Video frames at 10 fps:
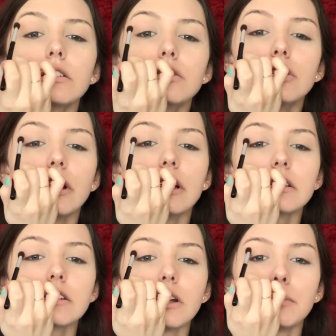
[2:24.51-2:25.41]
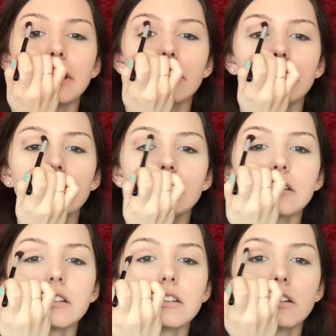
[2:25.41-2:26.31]
just on my
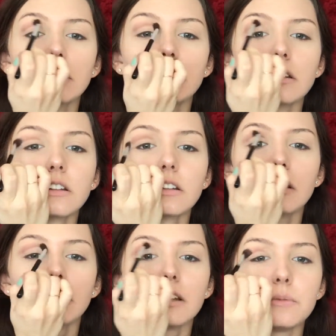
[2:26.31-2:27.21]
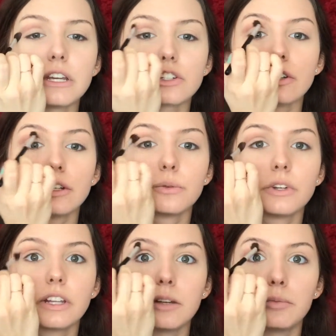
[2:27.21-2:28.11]
crease. Make sure you
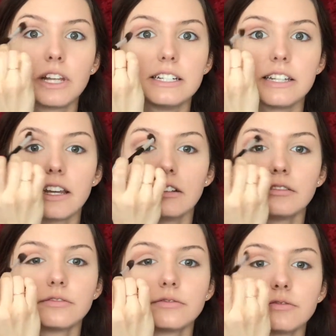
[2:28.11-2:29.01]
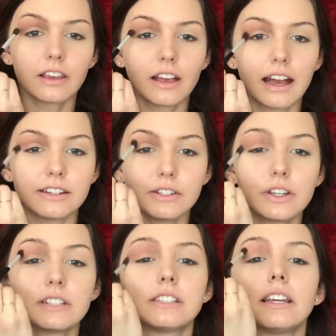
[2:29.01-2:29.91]
really blend it. As you
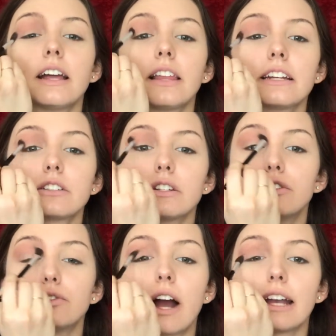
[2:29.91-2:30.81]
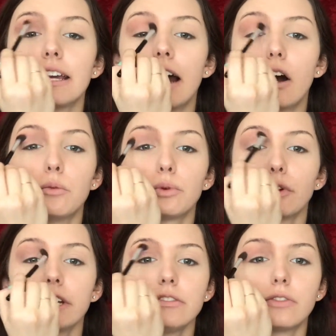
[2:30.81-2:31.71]
can see, I like to drag it out
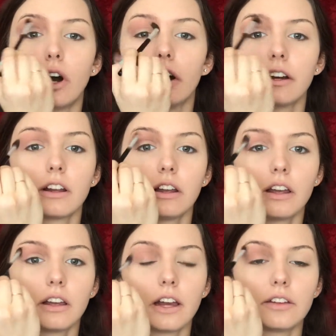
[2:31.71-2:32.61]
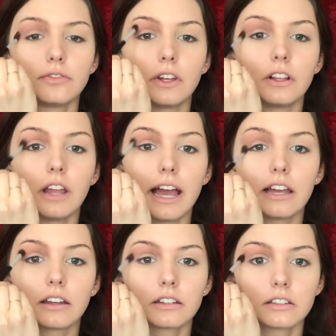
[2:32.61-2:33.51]
pretty far. I feel like